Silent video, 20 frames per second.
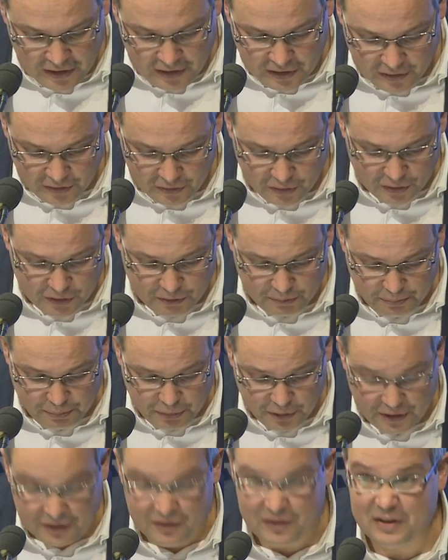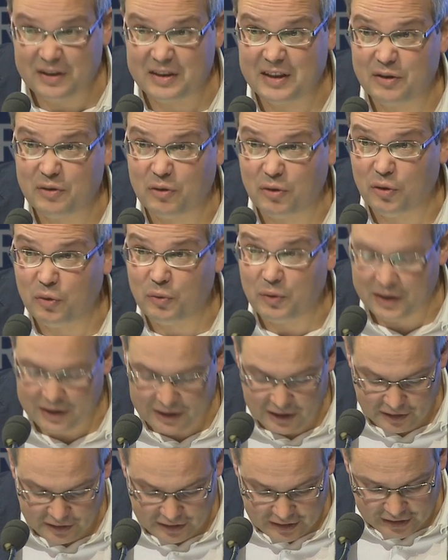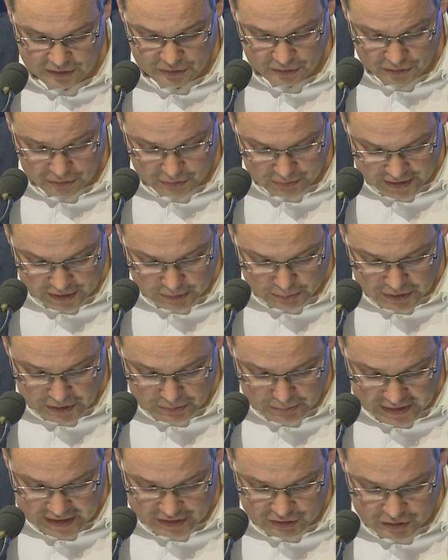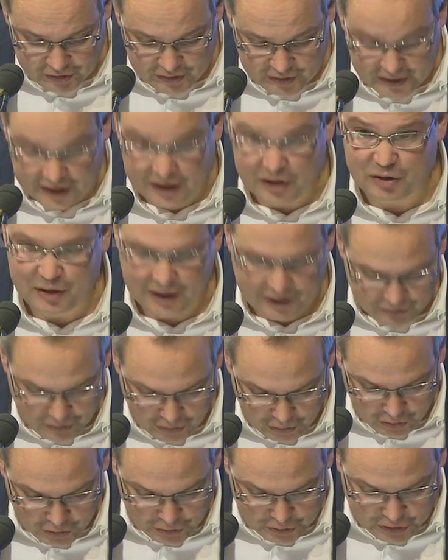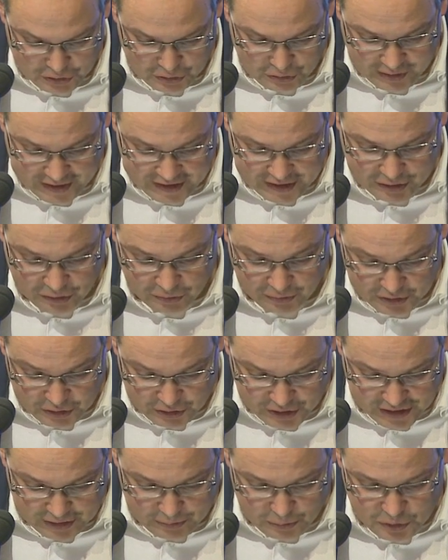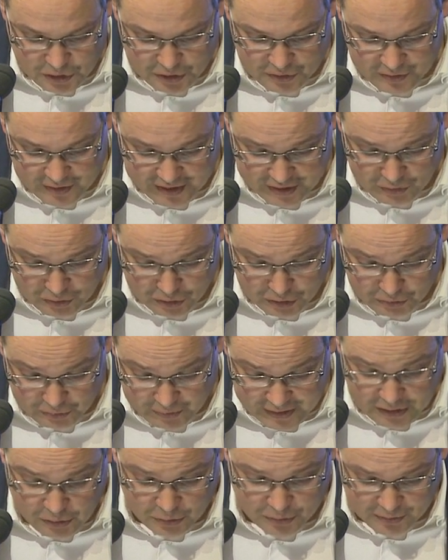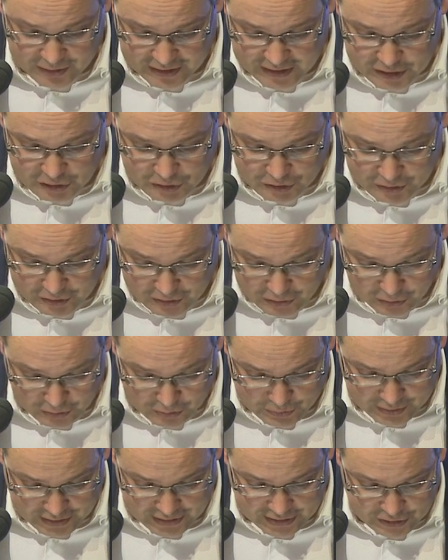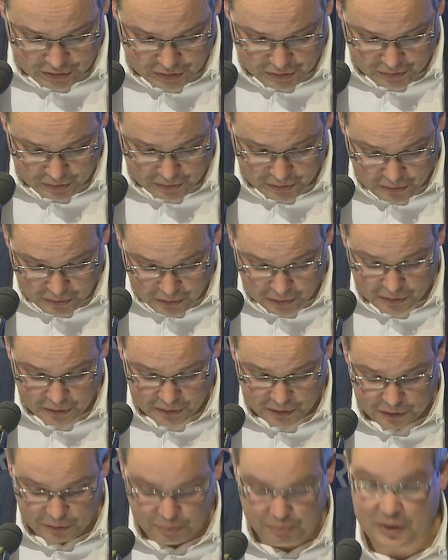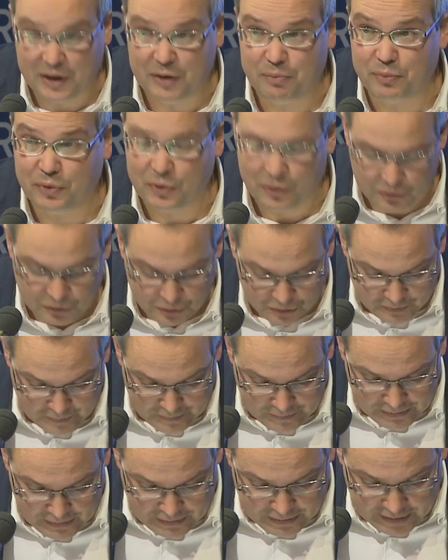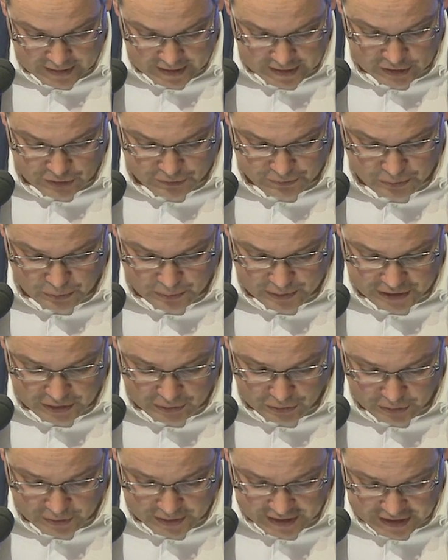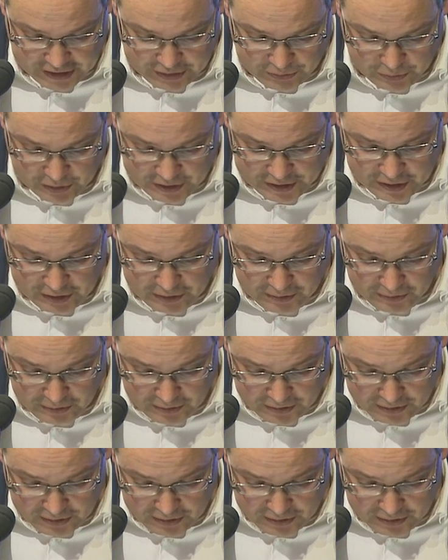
Another point that, all, that has already been mentioned is that colonial legal regimes did not recognize the colonized or conquered peoples as fully or equally